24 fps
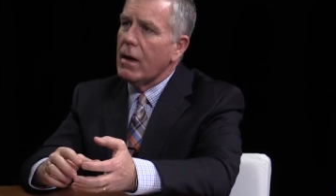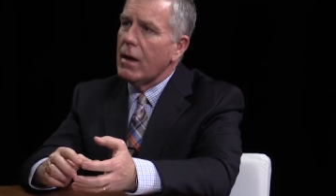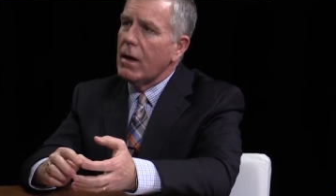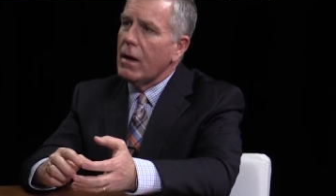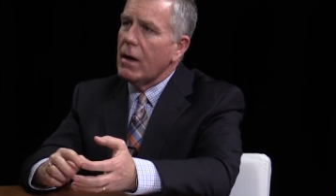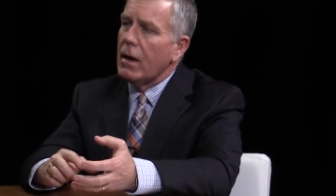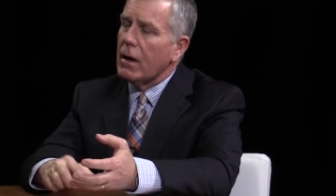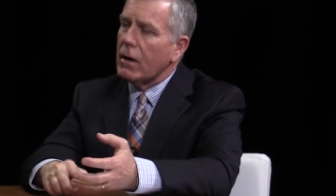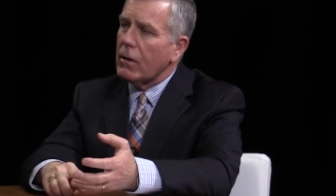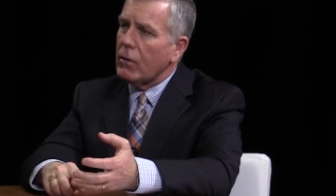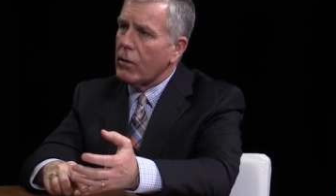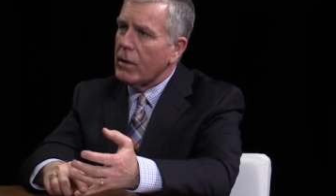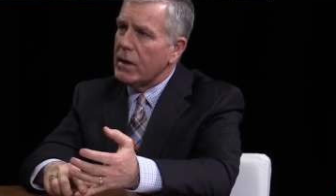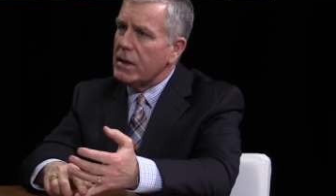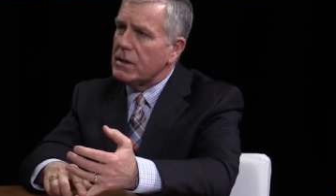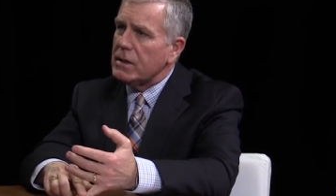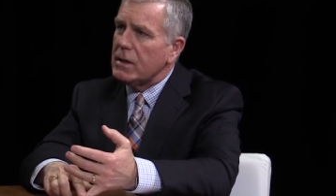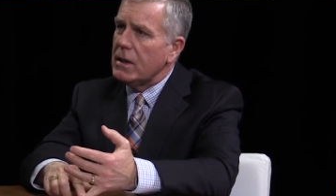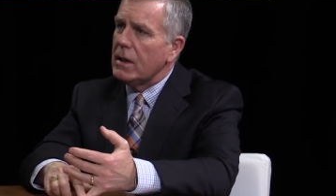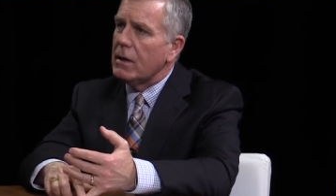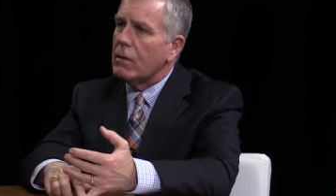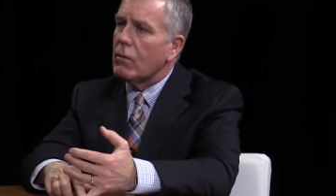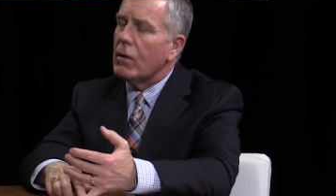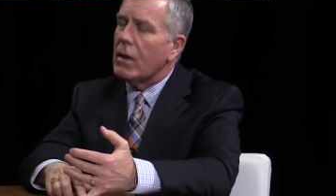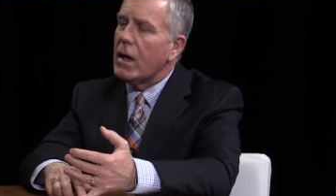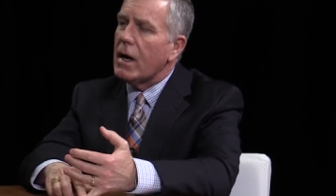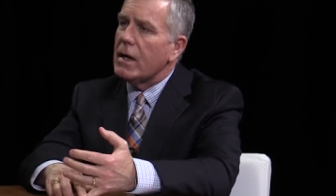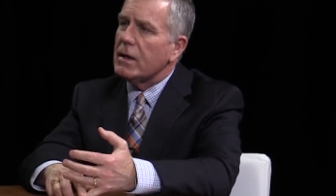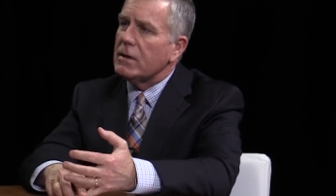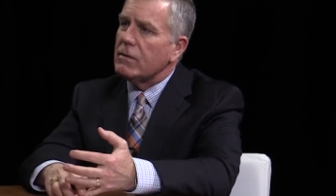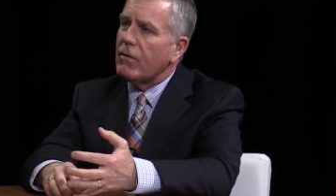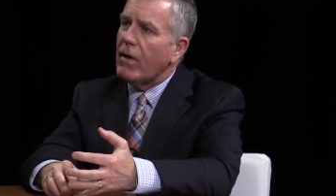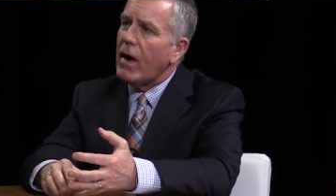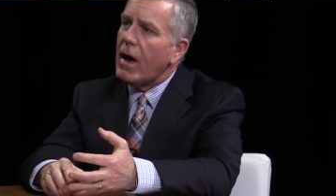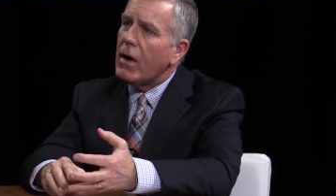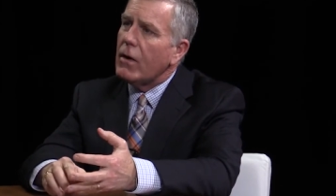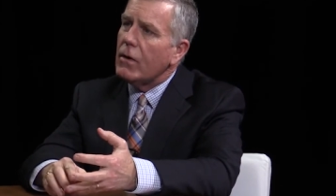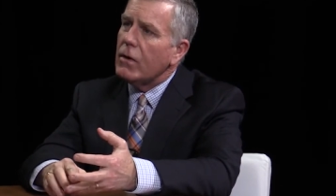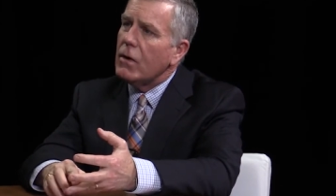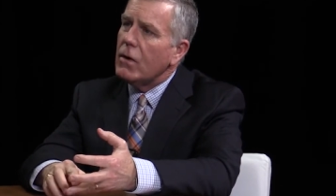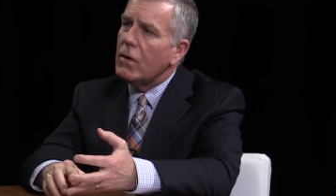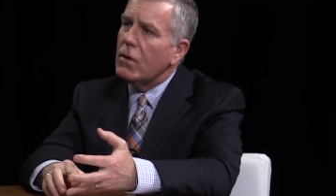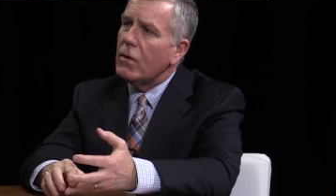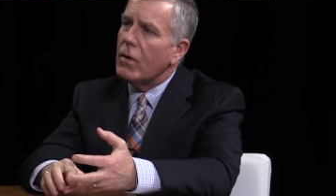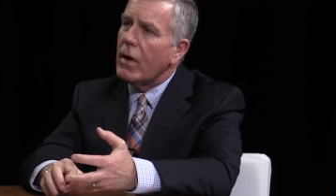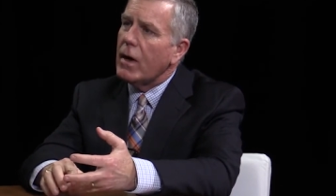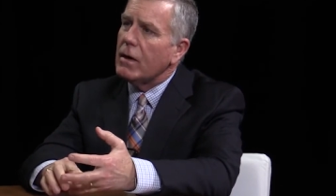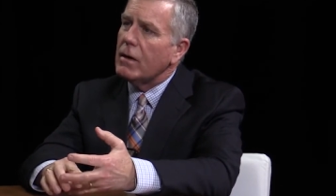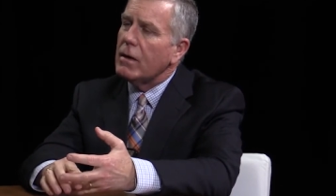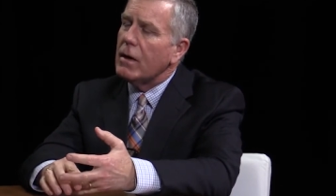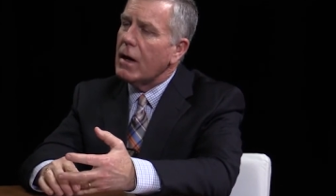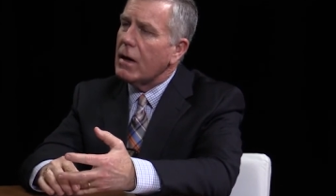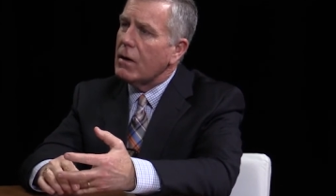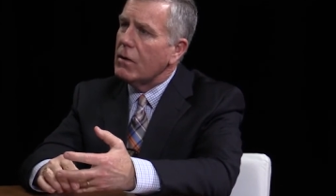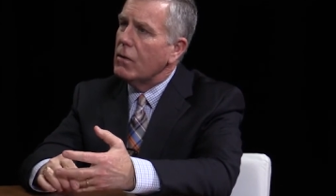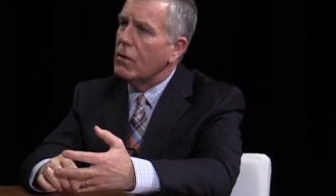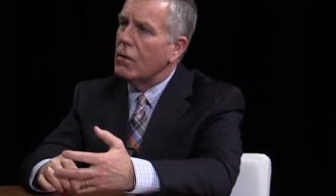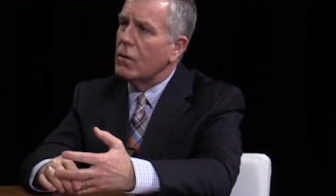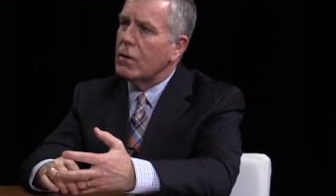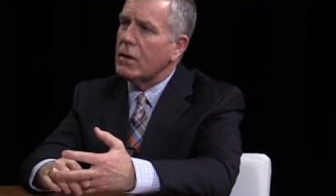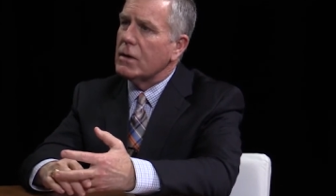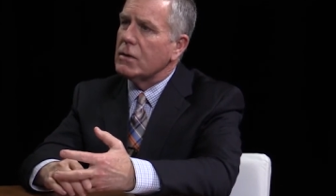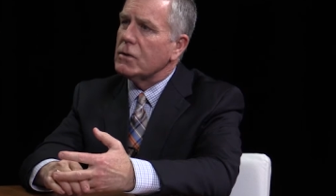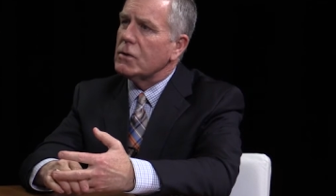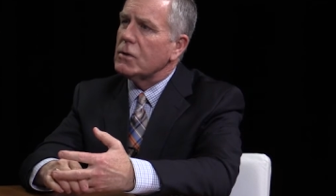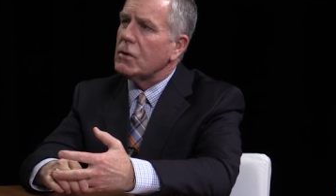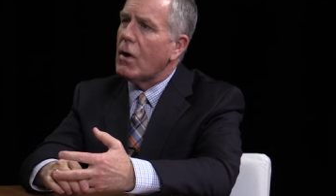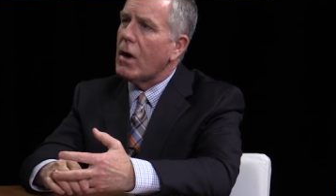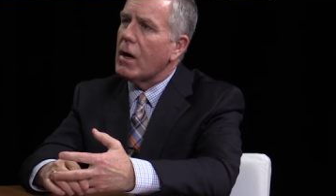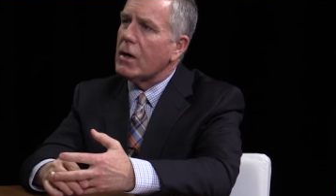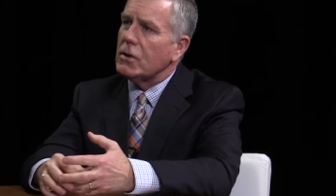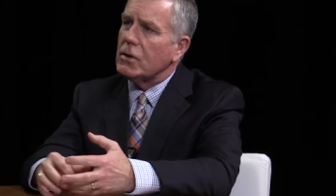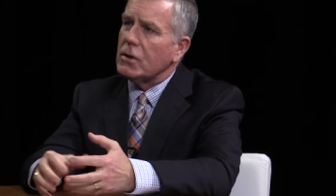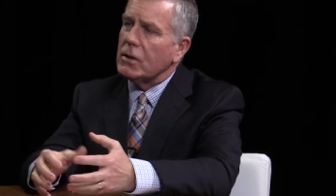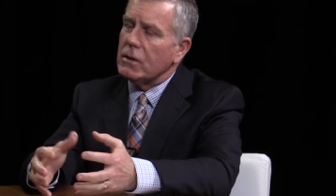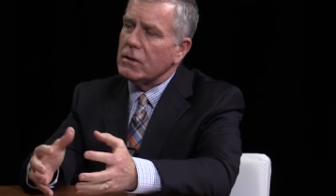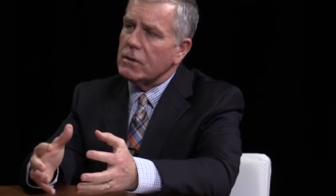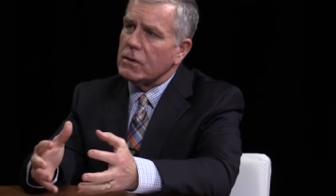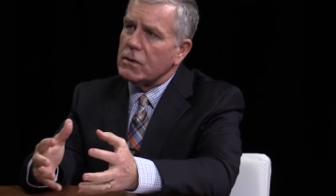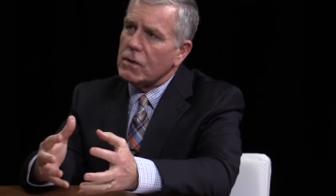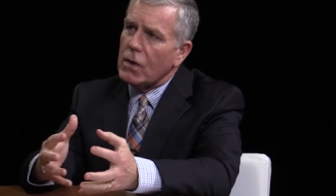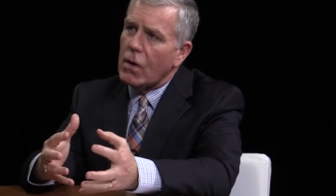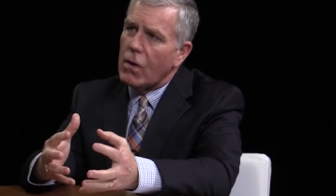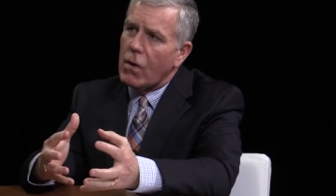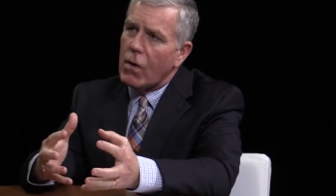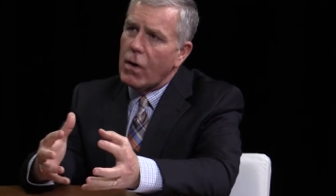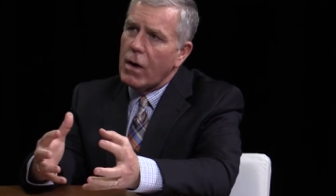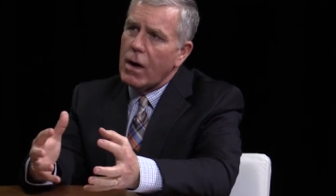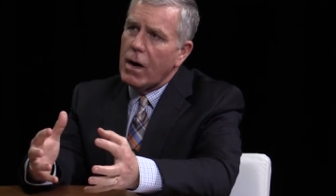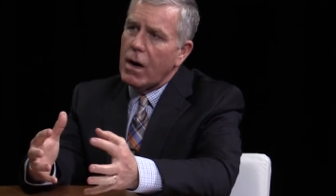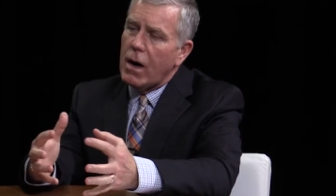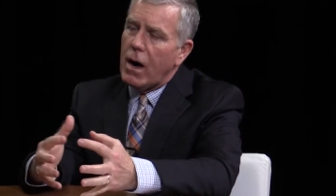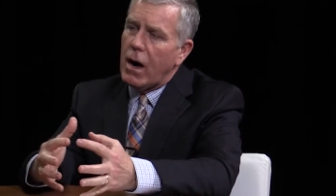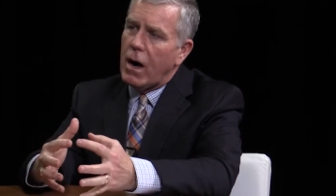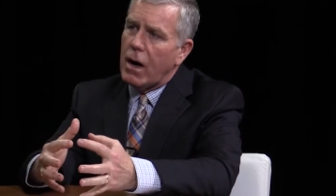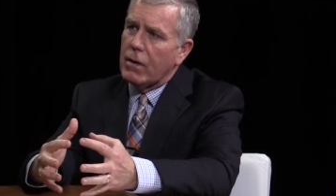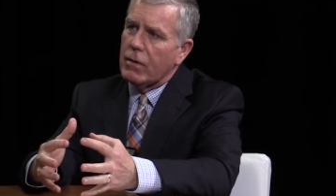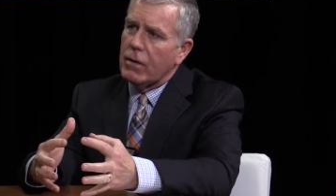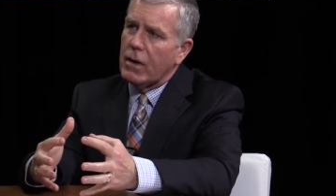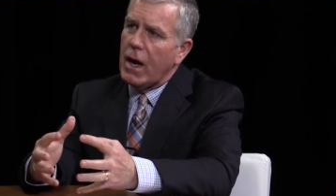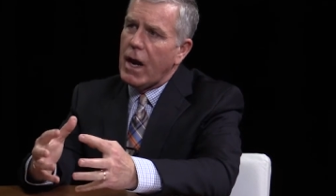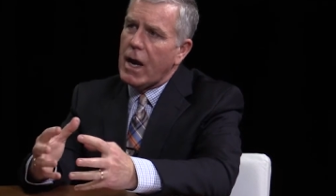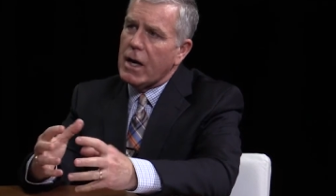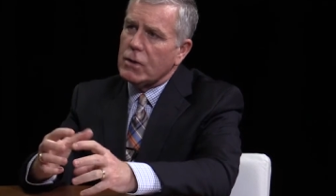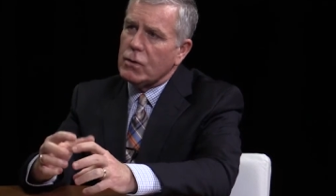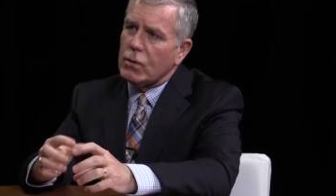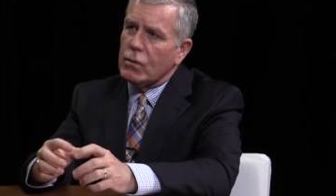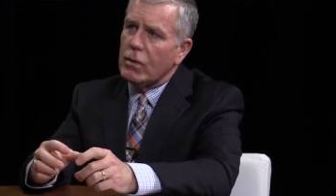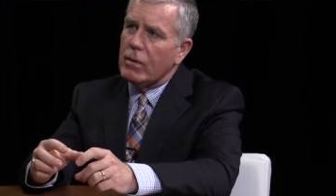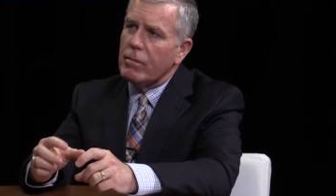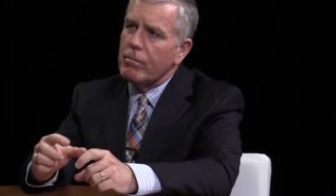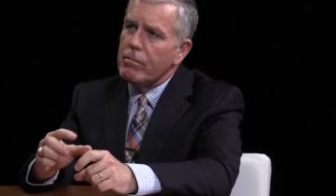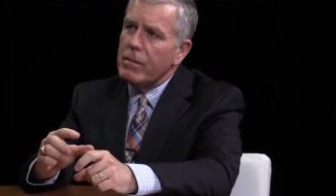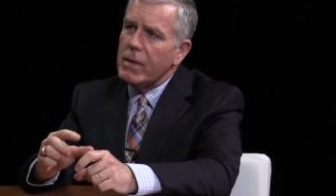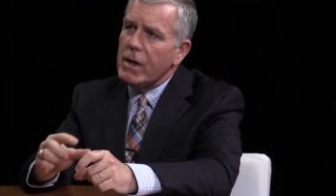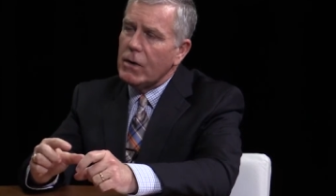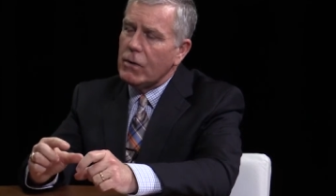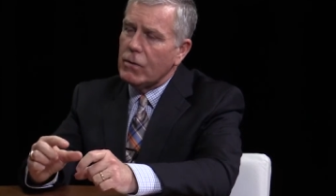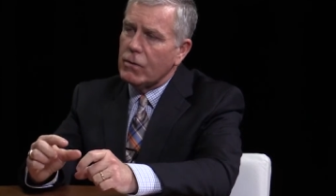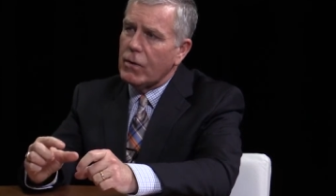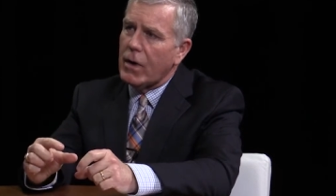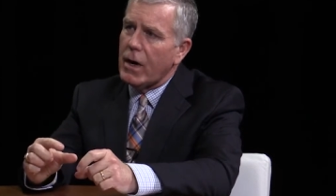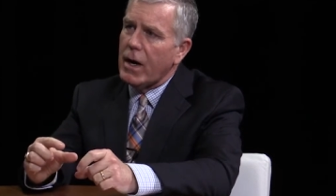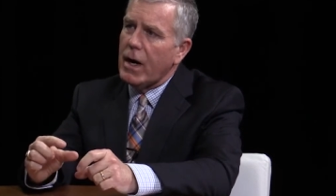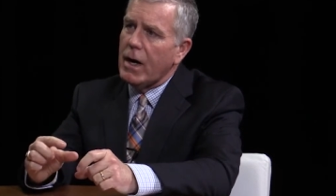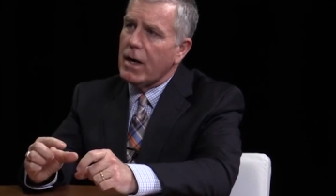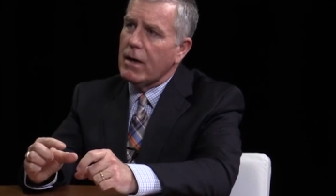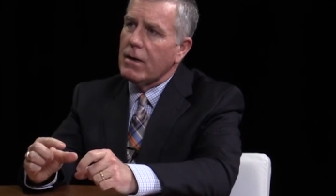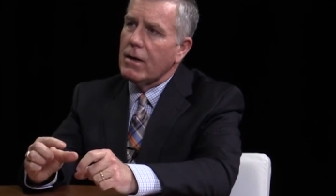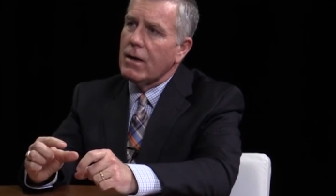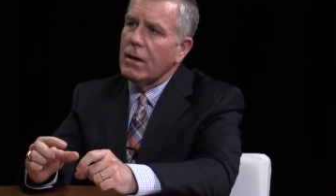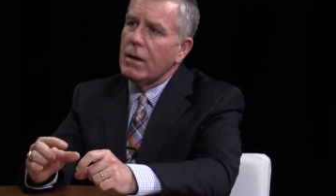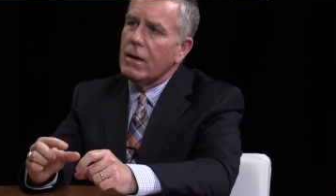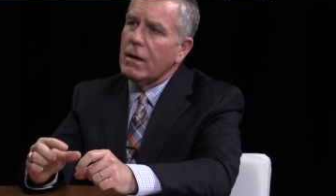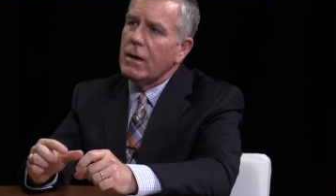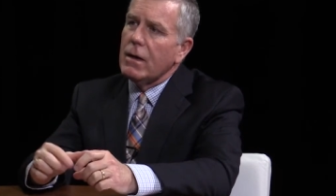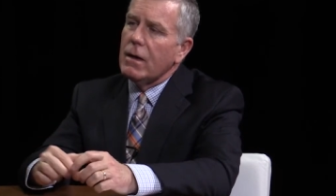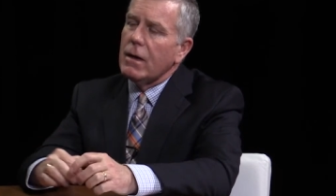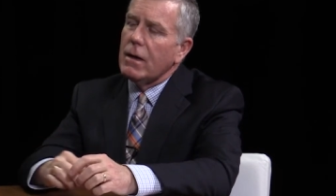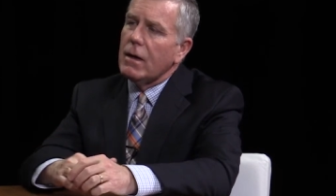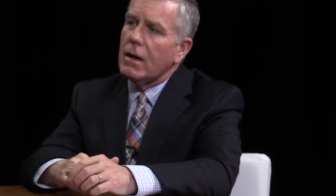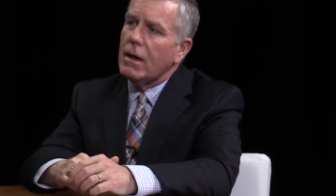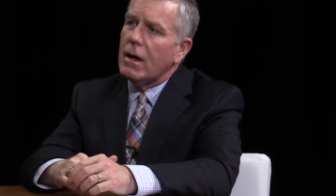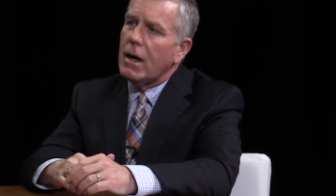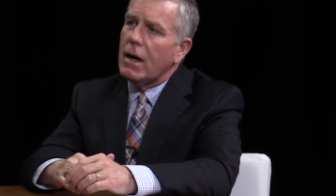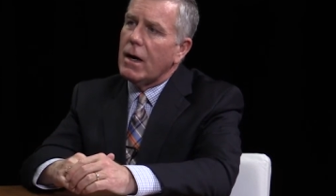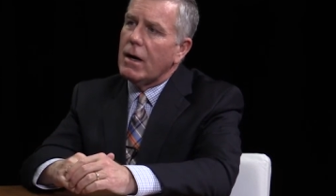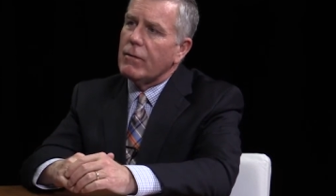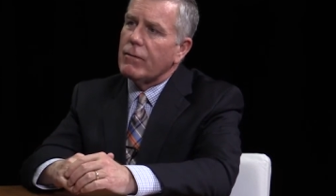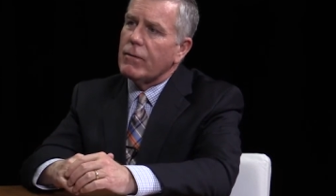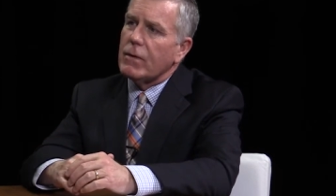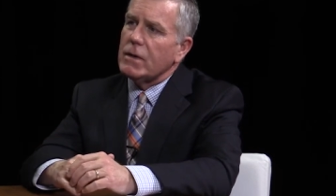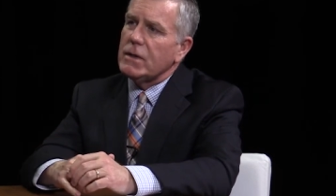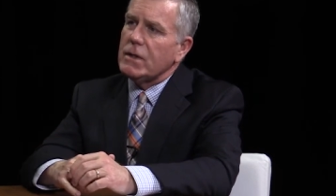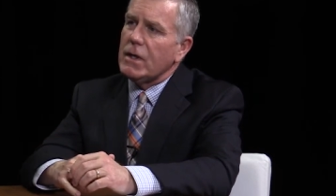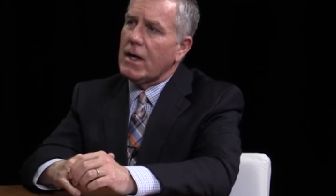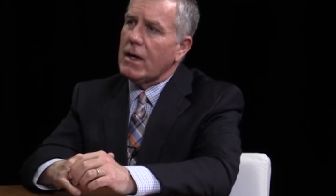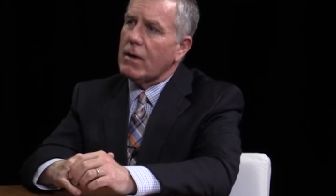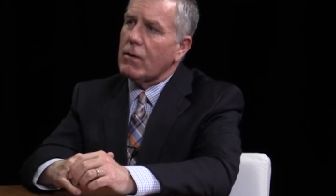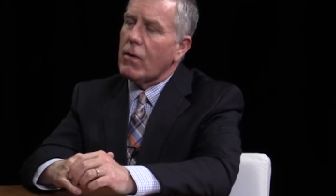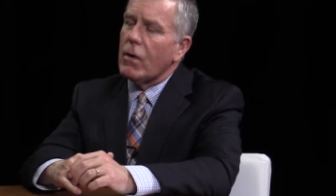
increased equalized value and net new construction. And so the actual mill rate uh, for St.